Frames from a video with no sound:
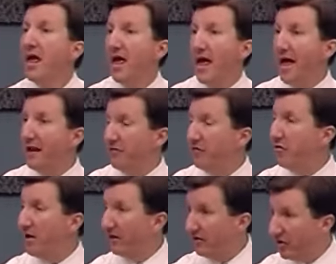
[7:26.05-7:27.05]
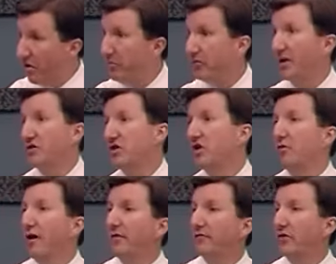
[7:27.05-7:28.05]
And if you run a surplus year
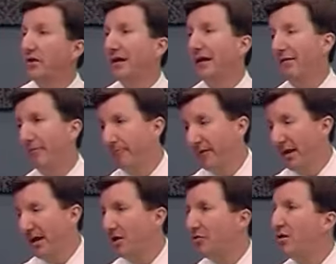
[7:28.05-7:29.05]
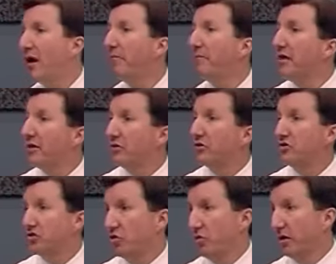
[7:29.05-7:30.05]
after year, you're not being a good
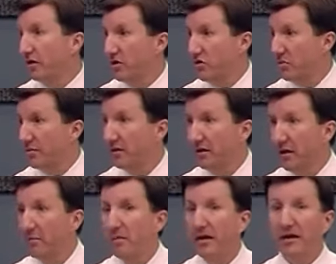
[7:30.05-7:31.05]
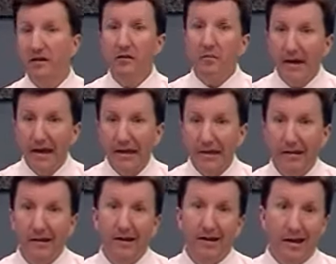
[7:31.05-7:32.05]
steward because you're building up money in the bank,
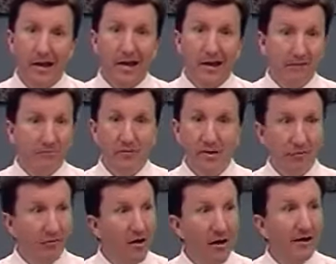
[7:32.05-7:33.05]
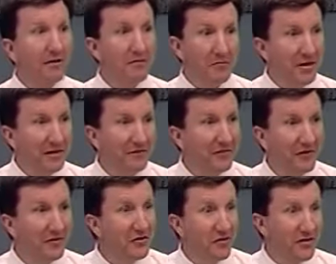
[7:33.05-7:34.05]
and people are not giving money for the
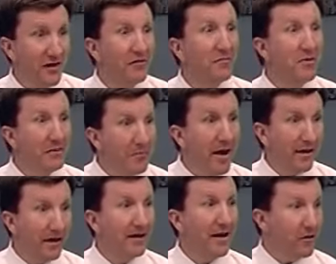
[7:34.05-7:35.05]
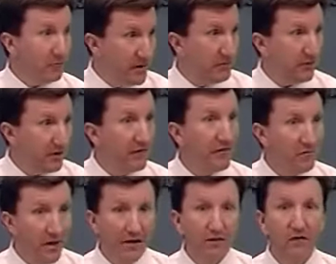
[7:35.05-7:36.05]
church to have a big bank account. People are giving
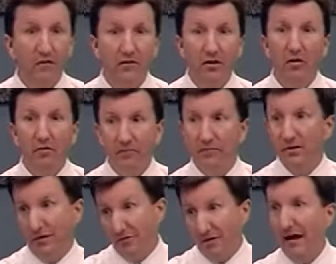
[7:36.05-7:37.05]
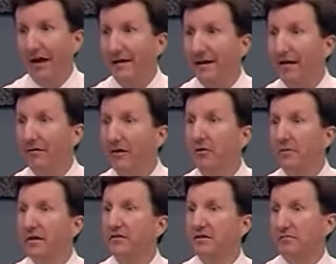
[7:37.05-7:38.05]
money for, you know, they're tithing out, you know,
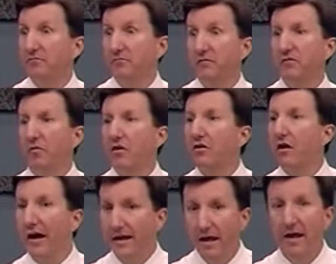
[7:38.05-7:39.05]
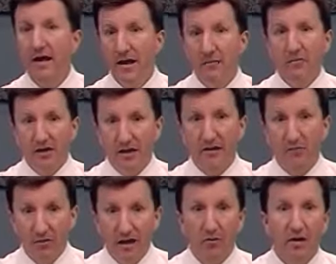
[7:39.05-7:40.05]
because before God, but
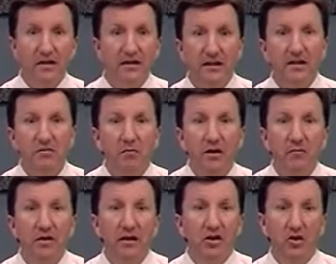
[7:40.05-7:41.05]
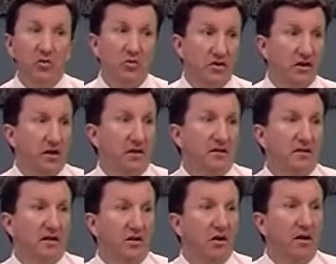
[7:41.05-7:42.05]
they want to see this money being used, and us as
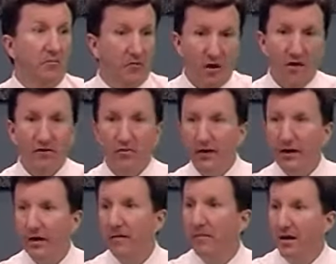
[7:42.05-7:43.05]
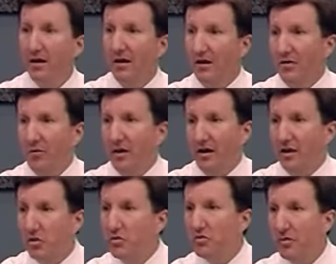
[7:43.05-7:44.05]
a nonprofit, we got to
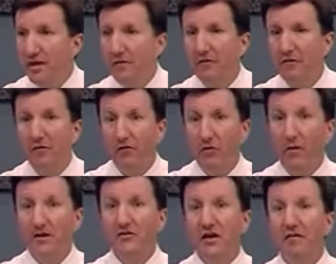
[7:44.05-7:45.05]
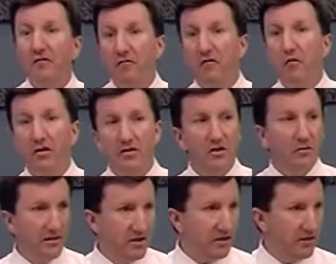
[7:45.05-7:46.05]
use money for what it's given for. So
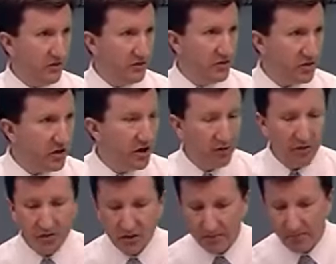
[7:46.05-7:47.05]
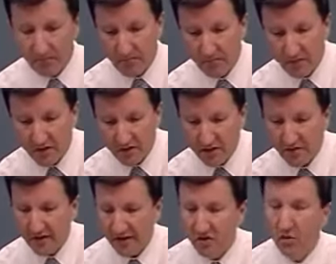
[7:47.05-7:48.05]
there's different
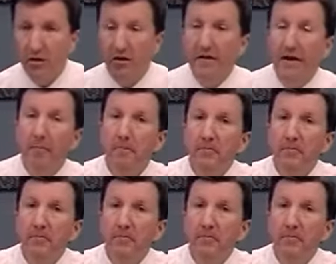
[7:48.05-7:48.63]
things going on there.